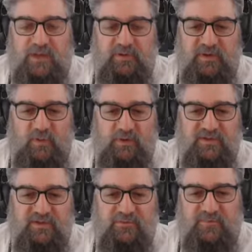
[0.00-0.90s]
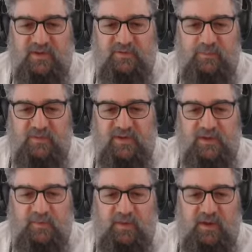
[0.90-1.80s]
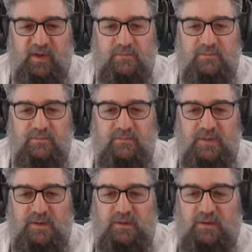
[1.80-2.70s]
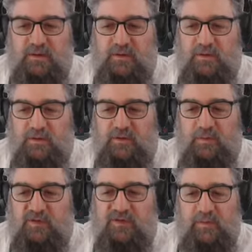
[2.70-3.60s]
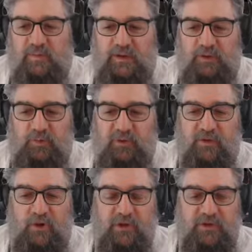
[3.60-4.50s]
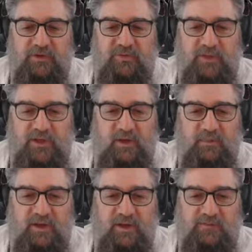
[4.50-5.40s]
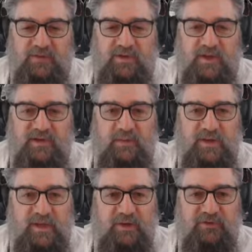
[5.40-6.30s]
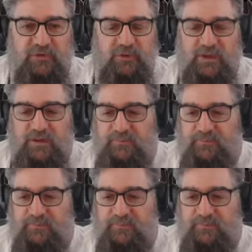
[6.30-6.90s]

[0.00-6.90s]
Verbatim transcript: Using probably 70% of the power. So I'm just keeping a little bit of an eye on the speed. I'm going to have to start tapping down shortly.